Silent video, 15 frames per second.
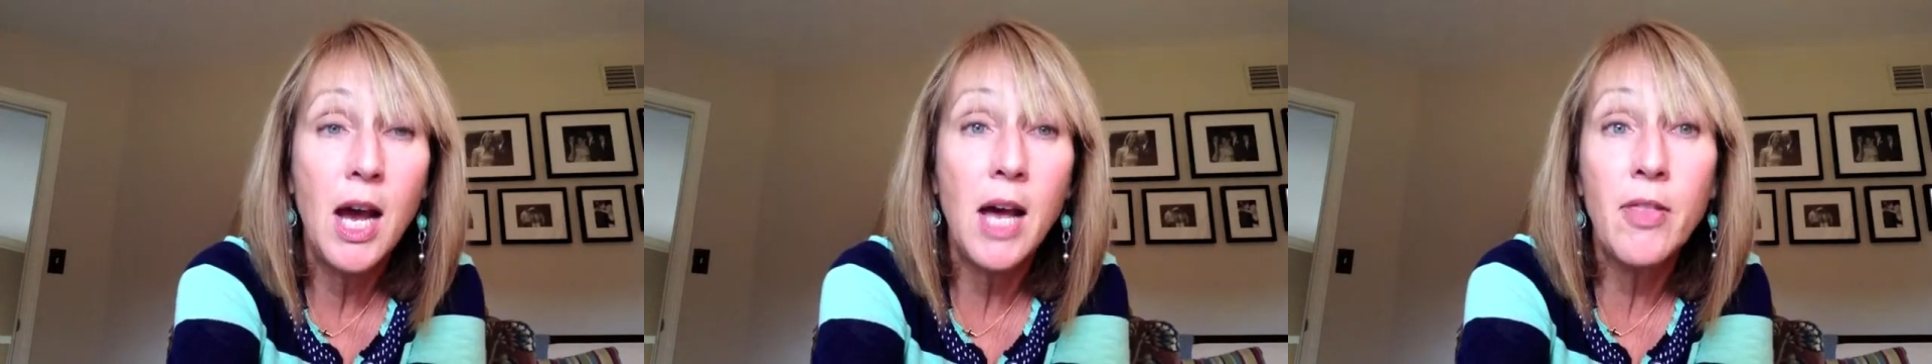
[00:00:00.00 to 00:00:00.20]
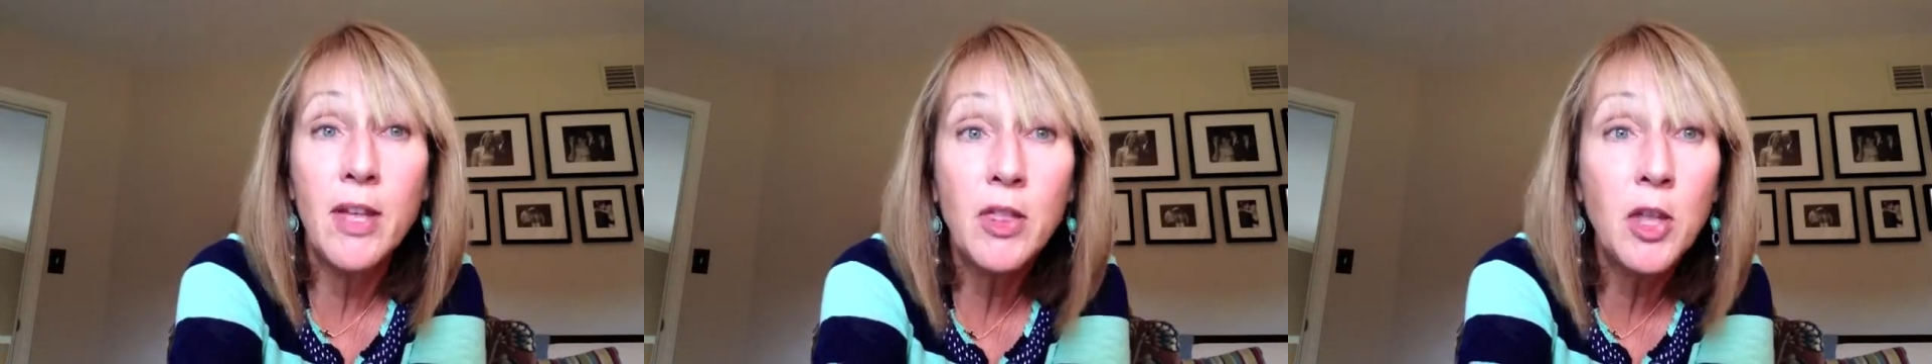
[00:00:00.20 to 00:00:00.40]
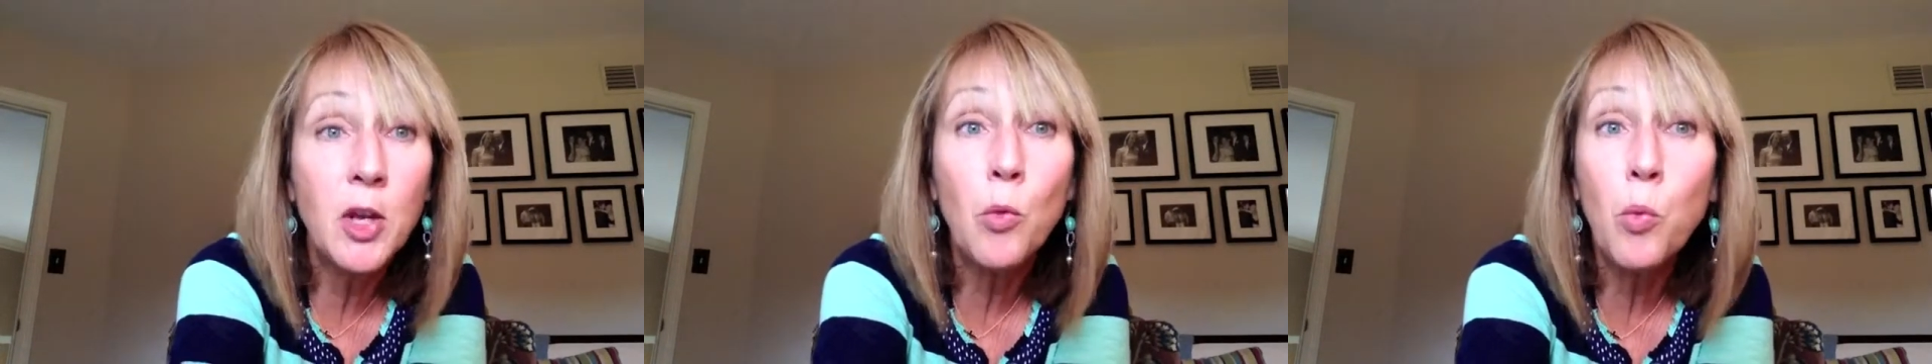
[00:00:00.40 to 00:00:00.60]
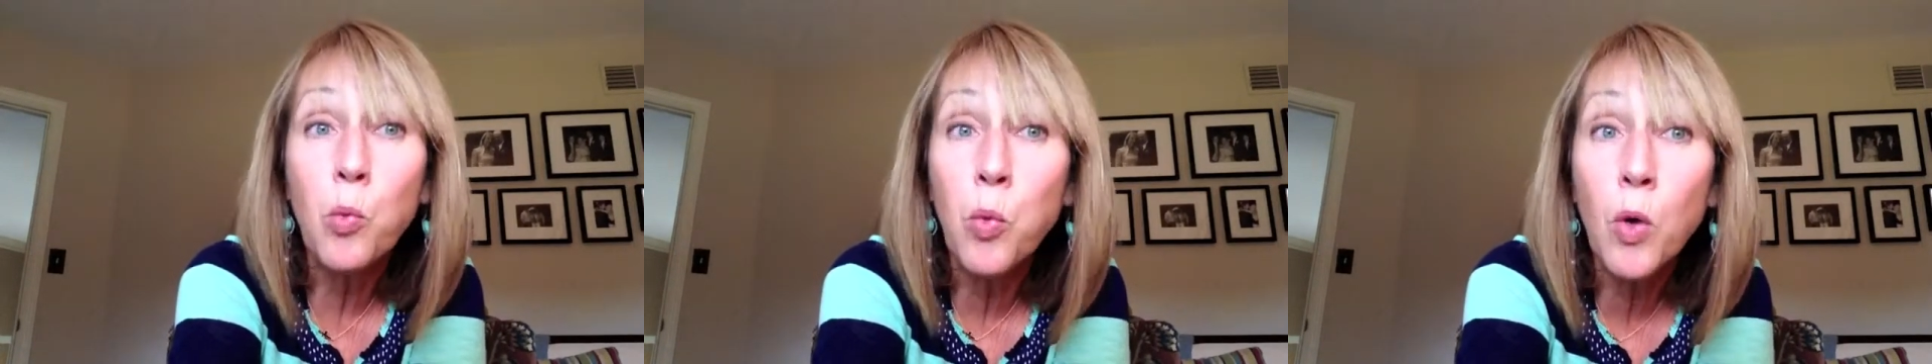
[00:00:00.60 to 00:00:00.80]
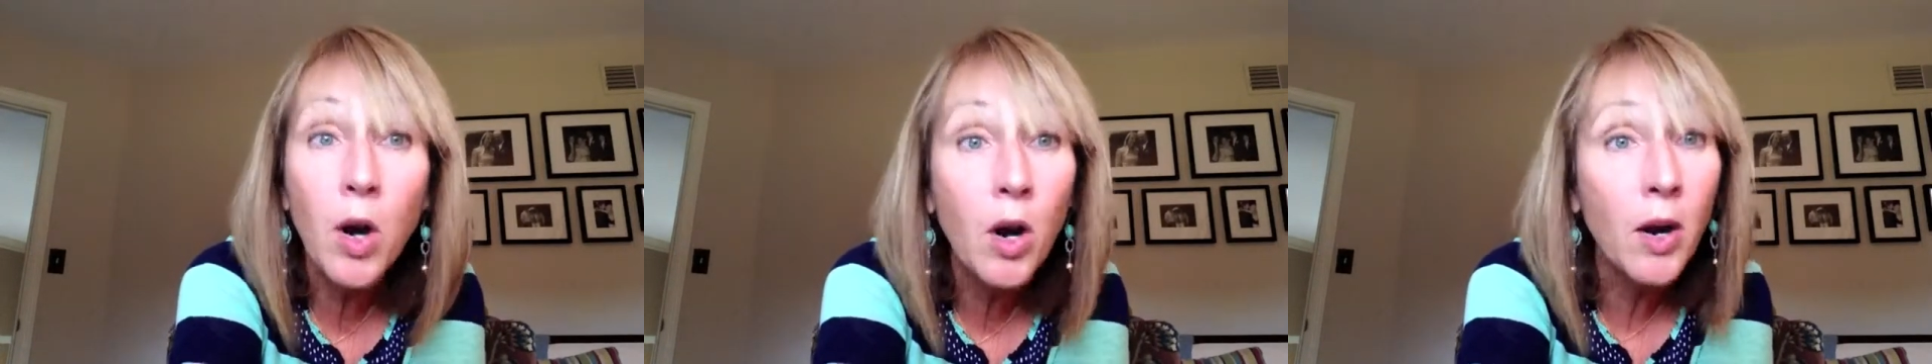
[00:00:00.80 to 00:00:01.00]
that they're
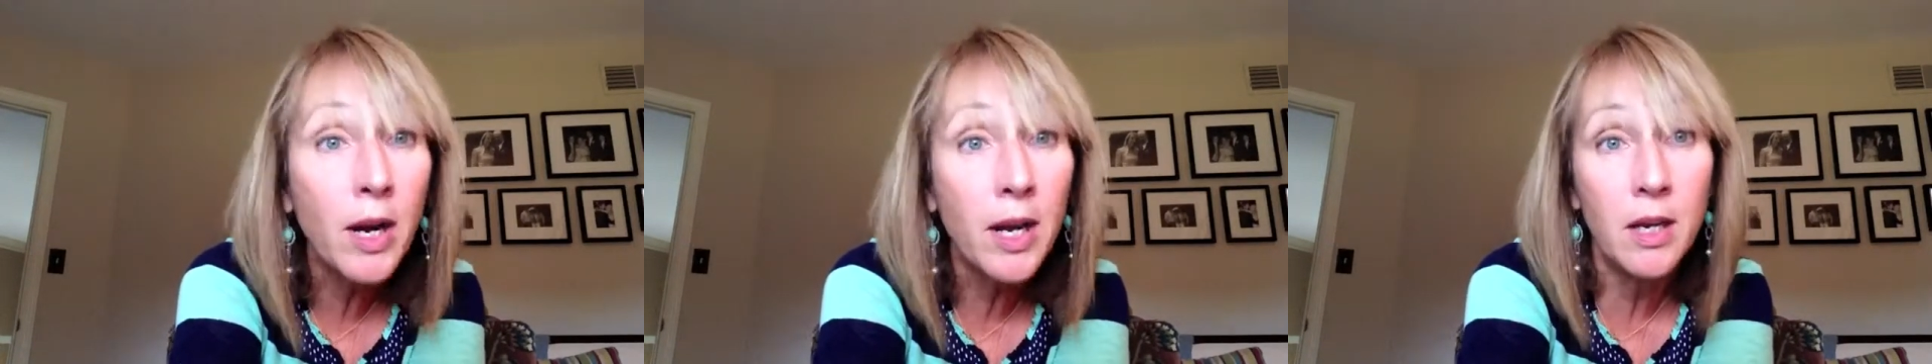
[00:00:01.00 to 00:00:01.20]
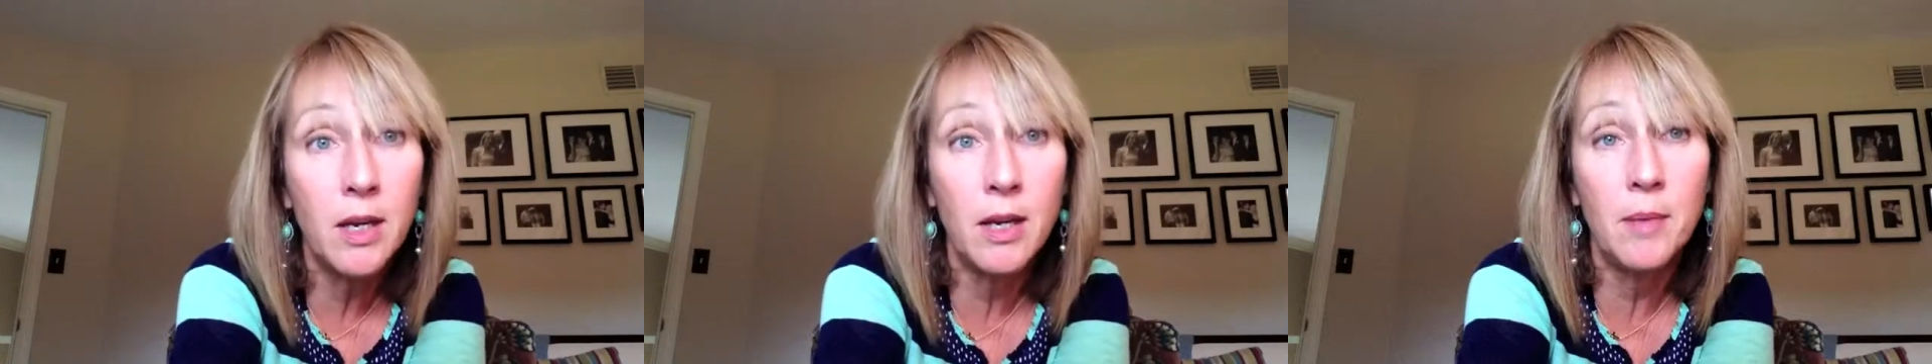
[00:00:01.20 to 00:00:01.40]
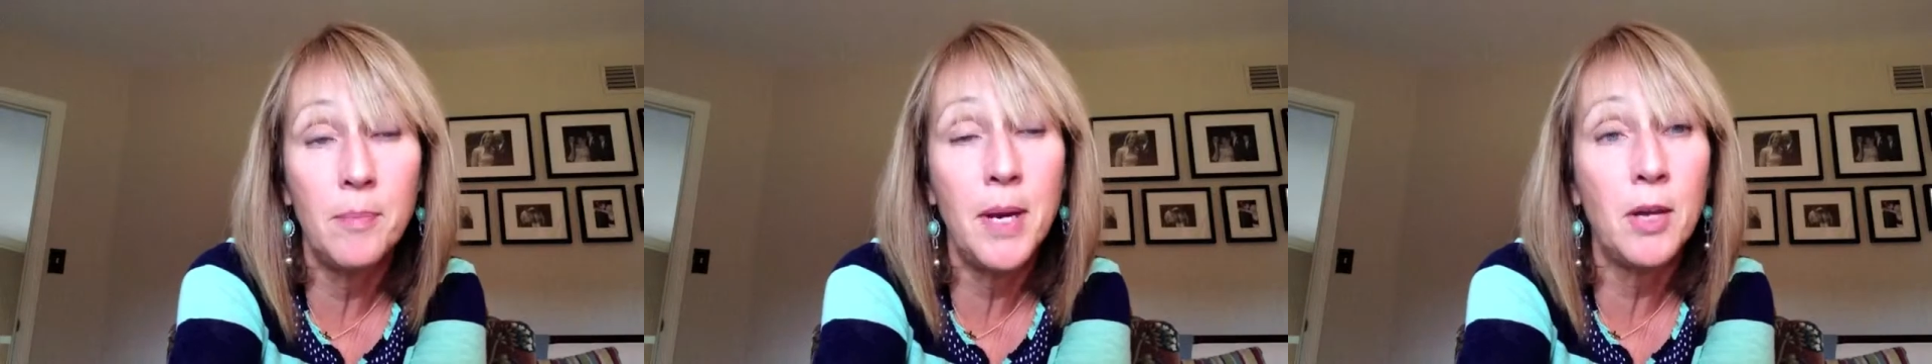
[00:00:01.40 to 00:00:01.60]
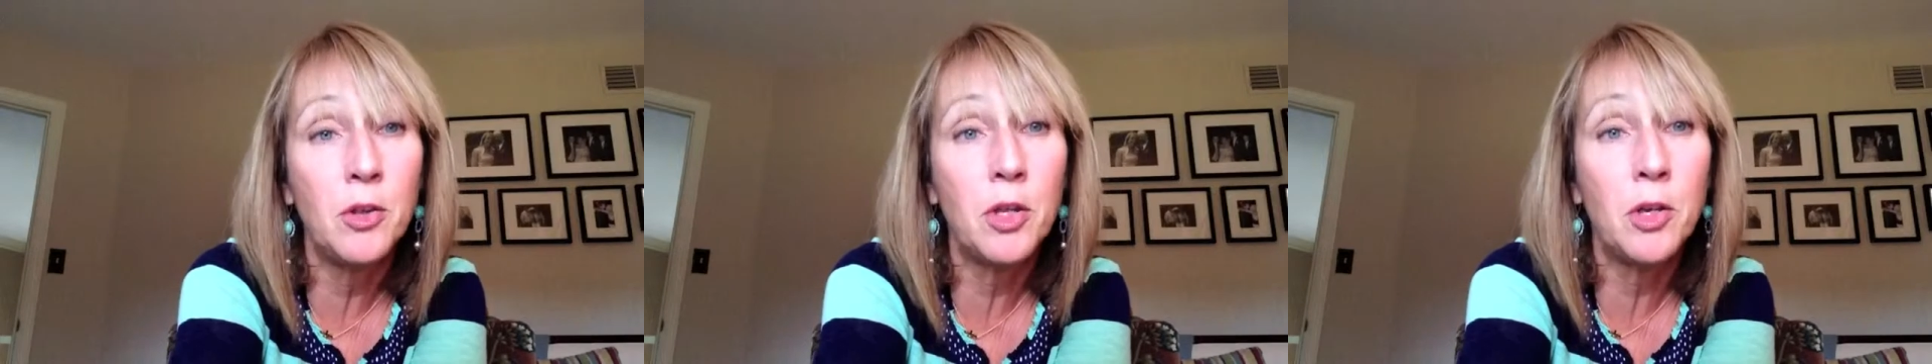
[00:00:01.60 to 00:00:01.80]
worried about